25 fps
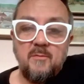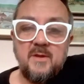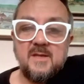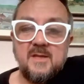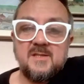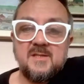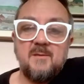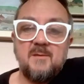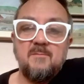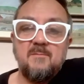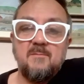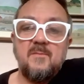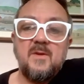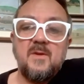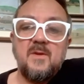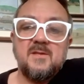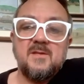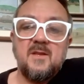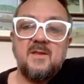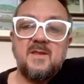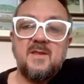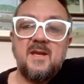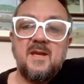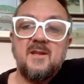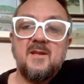It's the
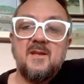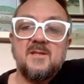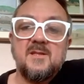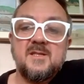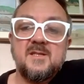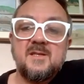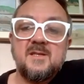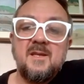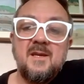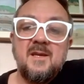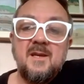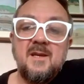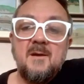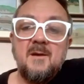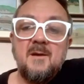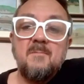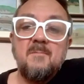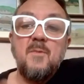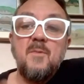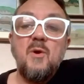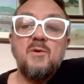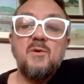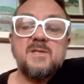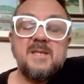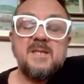thing that's
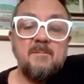most